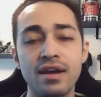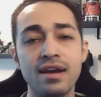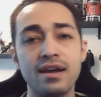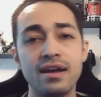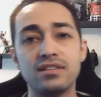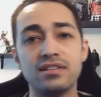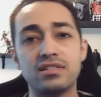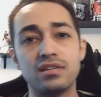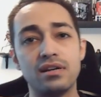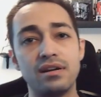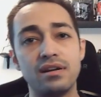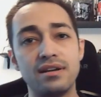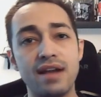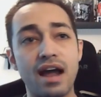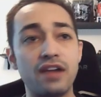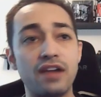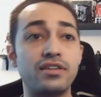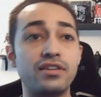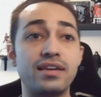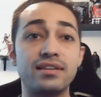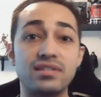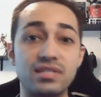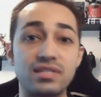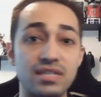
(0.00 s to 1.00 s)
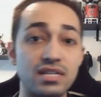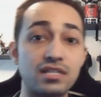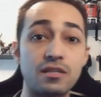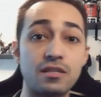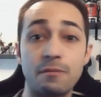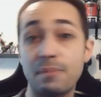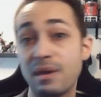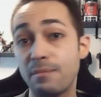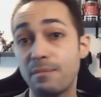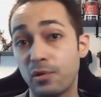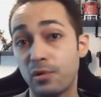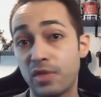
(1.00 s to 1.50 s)
to not only assist the
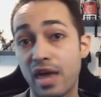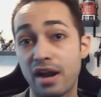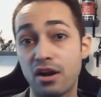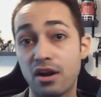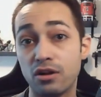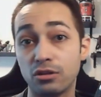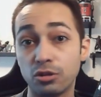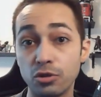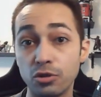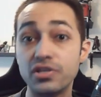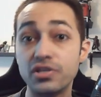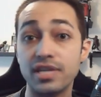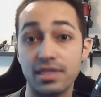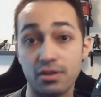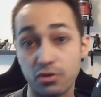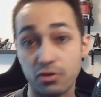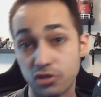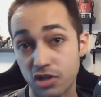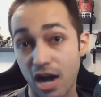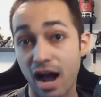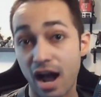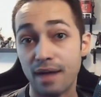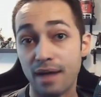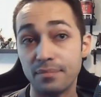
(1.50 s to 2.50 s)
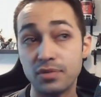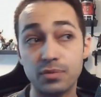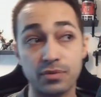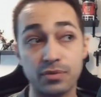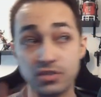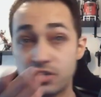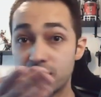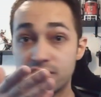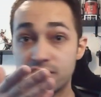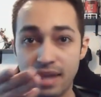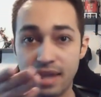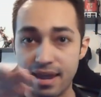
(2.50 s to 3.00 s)
people that are losing their jobs, which
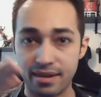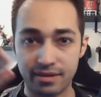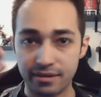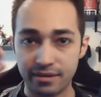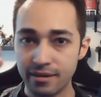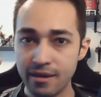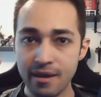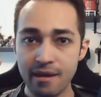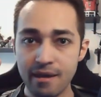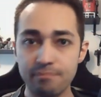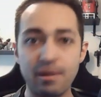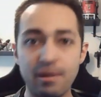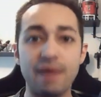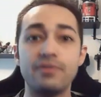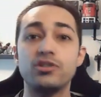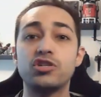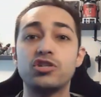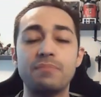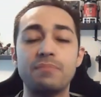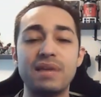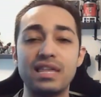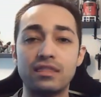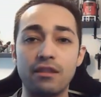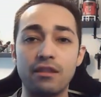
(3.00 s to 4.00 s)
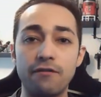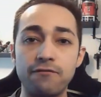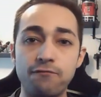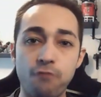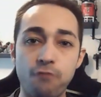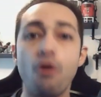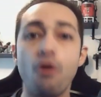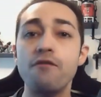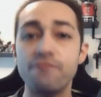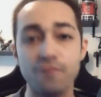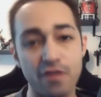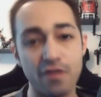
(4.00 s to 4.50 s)
is like probably should be at the
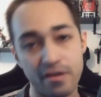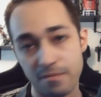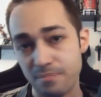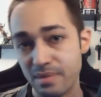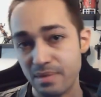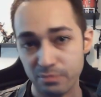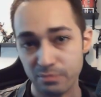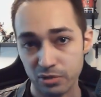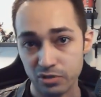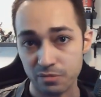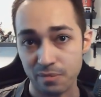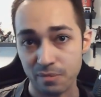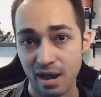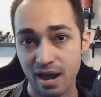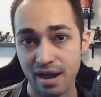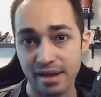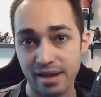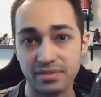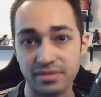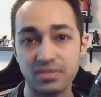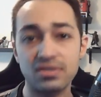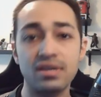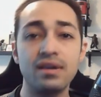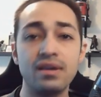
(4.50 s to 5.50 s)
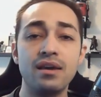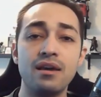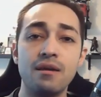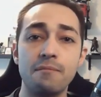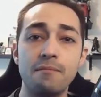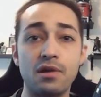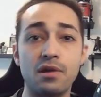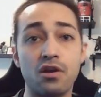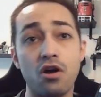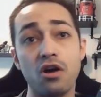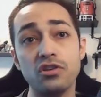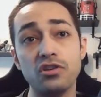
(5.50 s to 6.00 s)
forefront of people's minds,
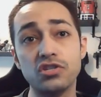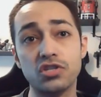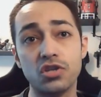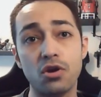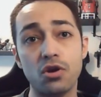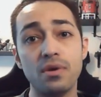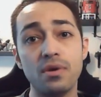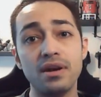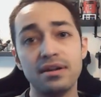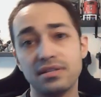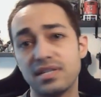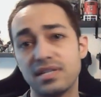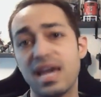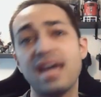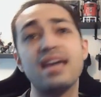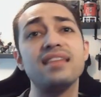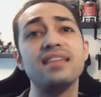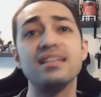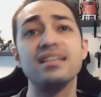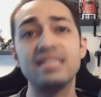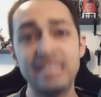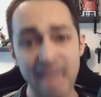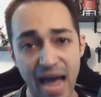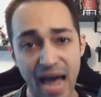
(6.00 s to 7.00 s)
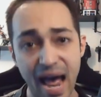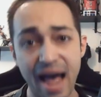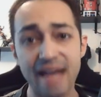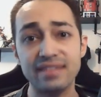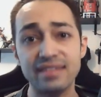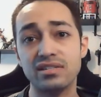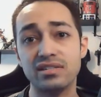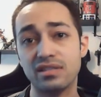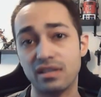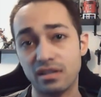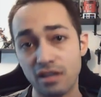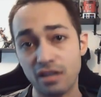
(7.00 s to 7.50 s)
but also taking the
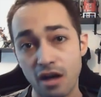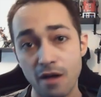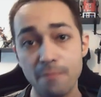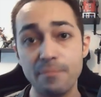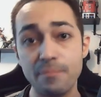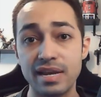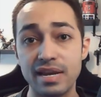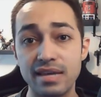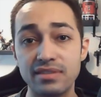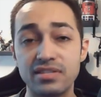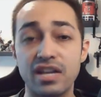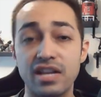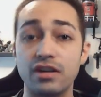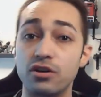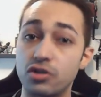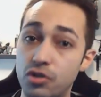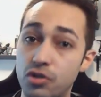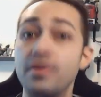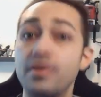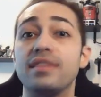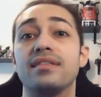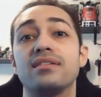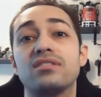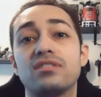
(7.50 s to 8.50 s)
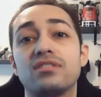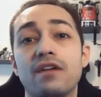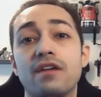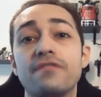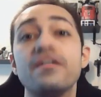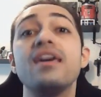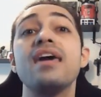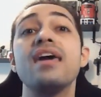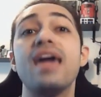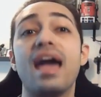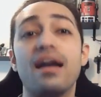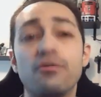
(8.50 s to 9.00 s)
task, the companies that are doing this stuff
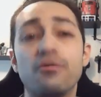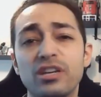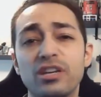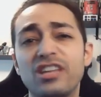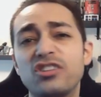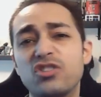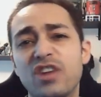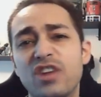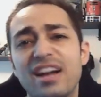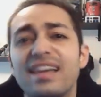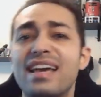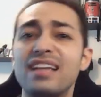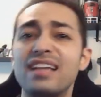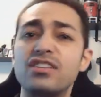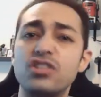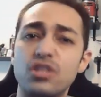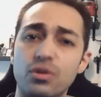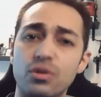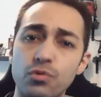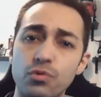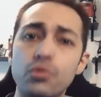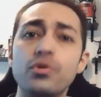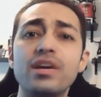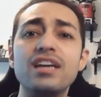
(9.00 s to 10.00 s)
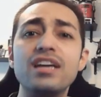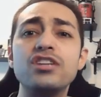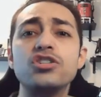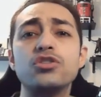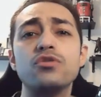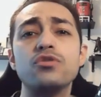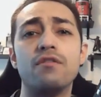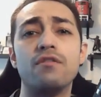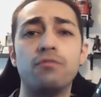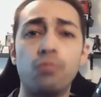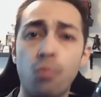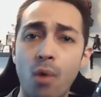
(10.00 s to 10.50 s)
and really trying to get to the root issue
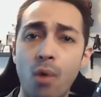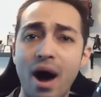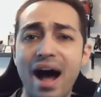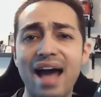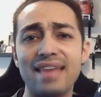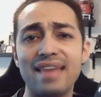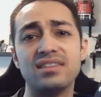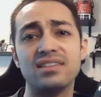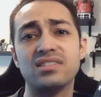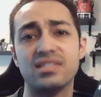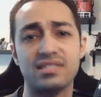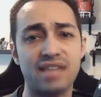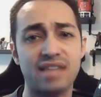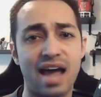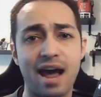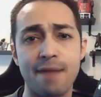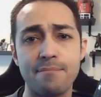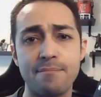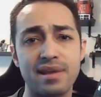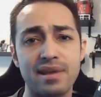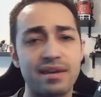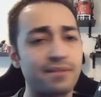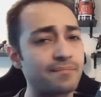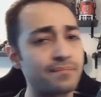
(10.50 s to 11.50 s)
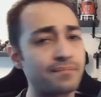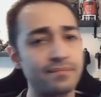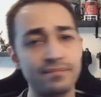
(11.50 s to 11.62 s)
of why this is happening.